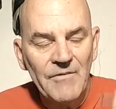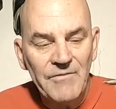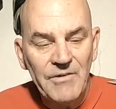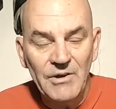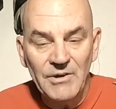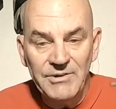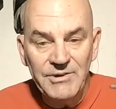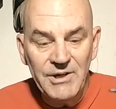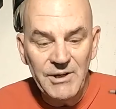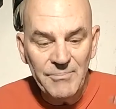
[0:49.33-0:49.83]

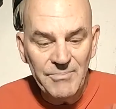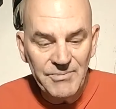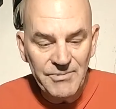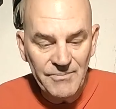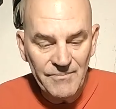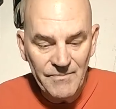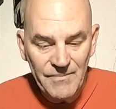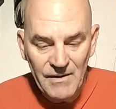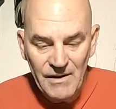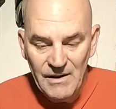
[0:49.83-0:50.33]
field tips.
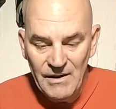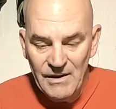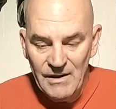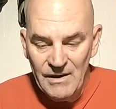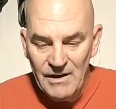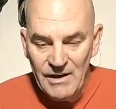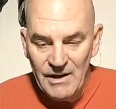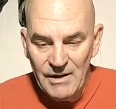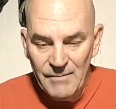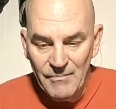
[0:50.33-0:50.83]

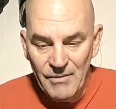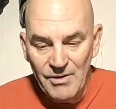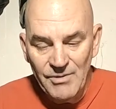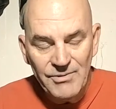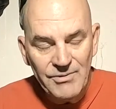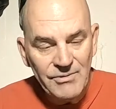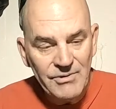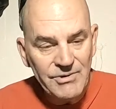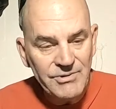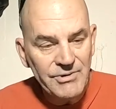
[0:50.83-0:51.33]
And I'm
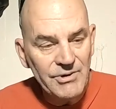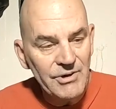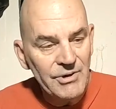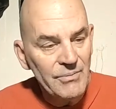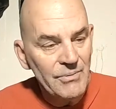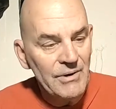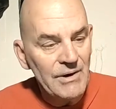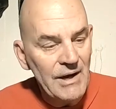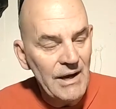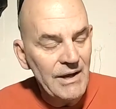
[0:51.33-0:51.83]
also going to show
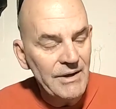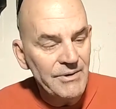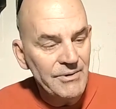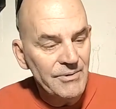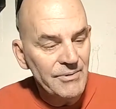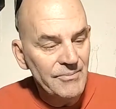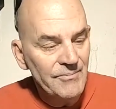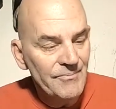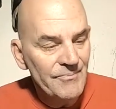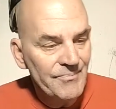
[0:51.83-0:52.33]
you what I
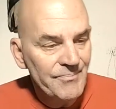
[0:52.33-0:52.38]
do.